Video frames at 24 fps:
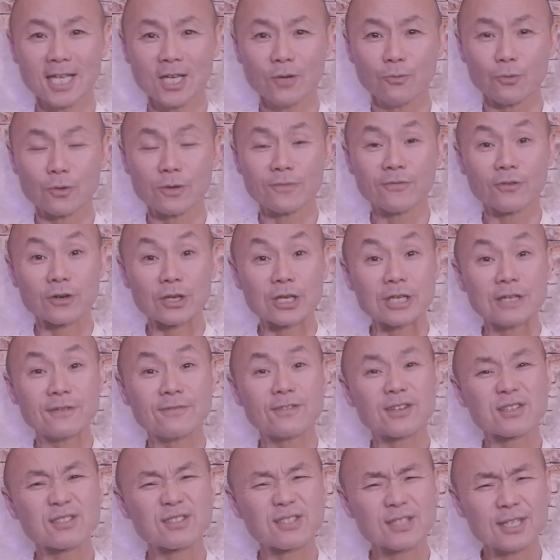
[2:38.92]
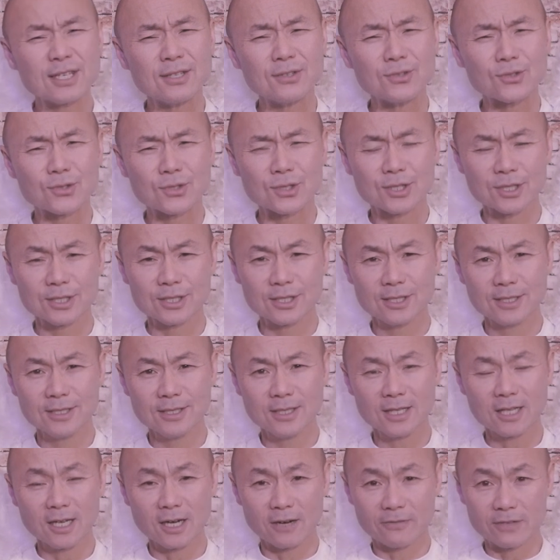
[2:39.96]
will forgive the sins
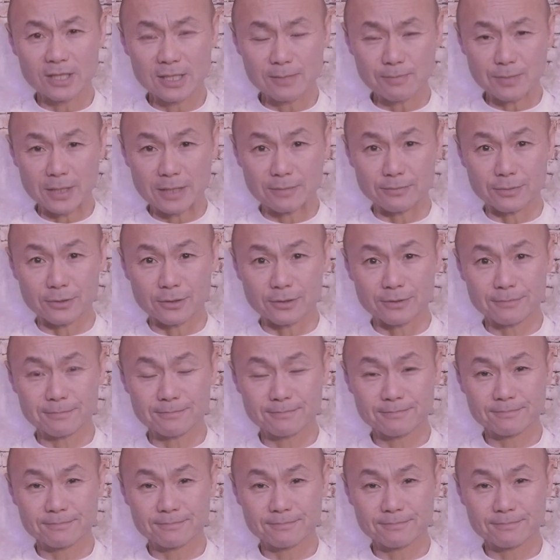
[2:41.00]
of His people.